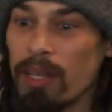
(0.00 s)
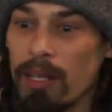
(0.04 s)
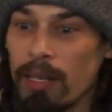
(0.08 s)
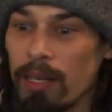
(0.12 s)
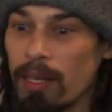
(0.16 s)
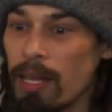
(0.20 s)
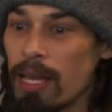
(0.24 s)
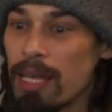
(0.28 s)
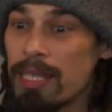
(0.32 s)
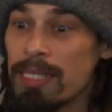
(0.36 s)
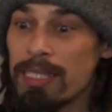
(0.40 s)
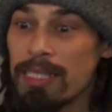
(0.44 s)

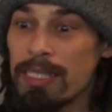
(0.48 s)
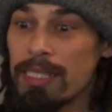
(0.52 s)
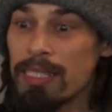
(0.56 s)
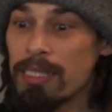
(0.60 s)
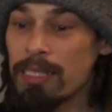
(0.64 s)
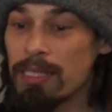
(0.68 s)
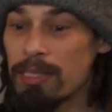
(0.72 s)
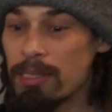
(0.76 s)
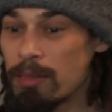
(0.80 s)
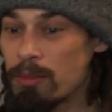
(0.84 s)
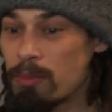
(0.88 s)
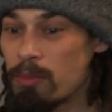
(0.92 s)

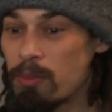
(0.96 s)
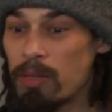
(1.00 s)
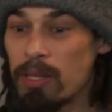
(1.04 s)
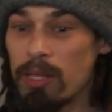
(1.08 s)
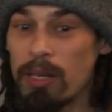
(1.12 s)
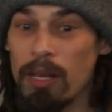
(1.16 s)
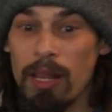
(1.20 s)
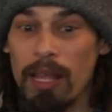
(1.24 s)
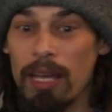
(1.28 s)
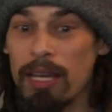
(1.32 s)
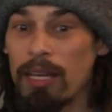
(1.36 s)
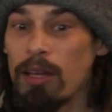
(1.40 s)
less,
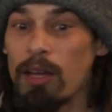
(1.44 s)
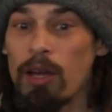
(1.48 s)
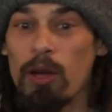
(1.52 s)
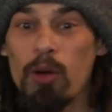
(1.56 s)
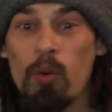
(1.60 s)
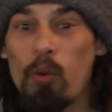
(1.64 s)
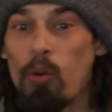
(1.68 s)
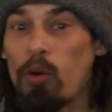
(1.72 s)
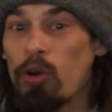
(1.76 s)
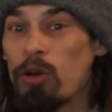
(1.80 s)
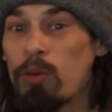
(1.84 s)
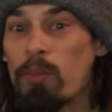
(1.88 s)
like a
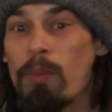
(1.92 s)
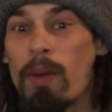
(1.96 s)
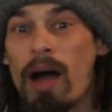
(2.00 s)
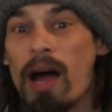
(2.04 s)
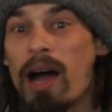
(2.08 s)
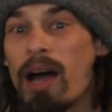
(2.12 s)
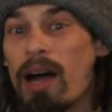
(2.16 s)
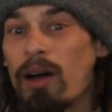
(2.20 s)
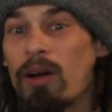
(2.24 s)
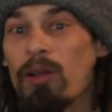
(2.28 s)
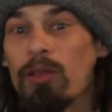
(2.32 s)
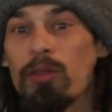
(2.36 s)
quarter
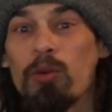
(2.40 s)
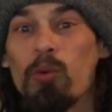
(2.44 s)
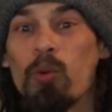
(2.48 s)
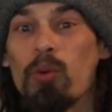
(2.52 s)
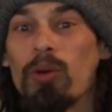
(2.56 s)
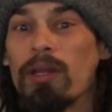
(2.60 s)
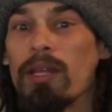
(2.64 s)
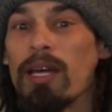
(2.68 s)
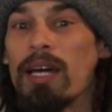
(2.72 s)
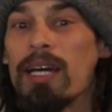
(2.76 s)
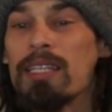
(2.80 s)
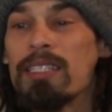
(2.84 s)
mile
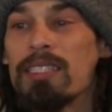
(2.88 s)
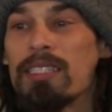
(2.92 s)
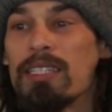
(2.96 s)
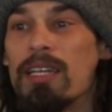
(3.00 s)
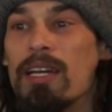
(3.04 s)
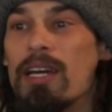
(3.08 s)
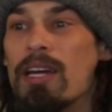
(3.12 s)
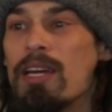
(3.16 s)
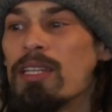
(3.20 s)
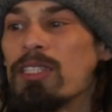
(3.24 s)
or less.